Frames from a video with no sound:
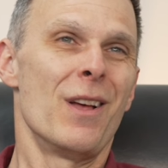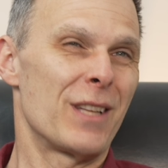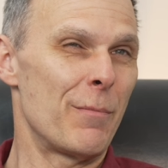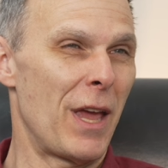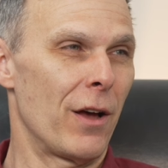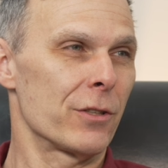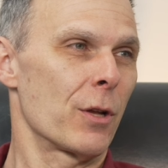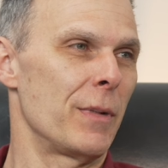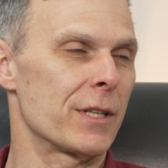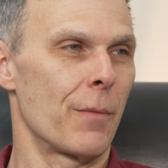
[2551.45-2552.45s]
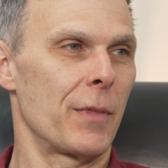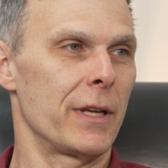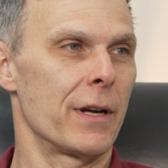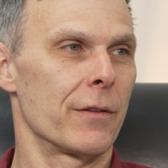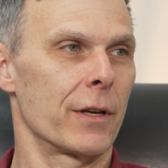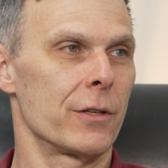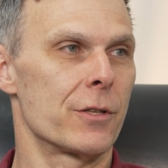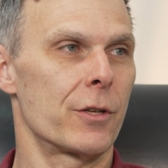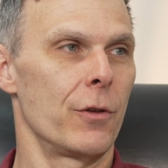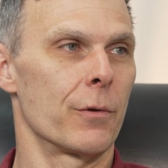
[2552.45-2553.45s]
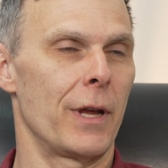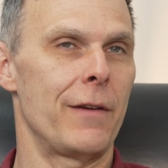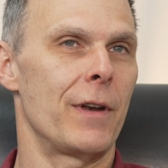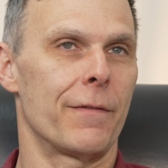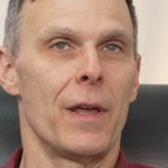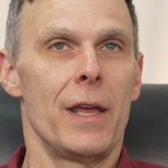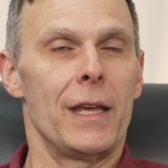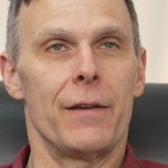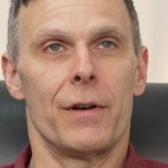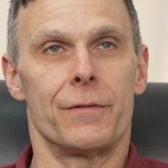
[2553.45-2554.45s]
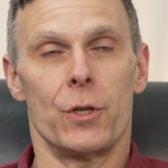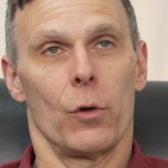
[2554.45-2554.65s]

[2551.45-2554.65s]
So that may also be something here that could skew even if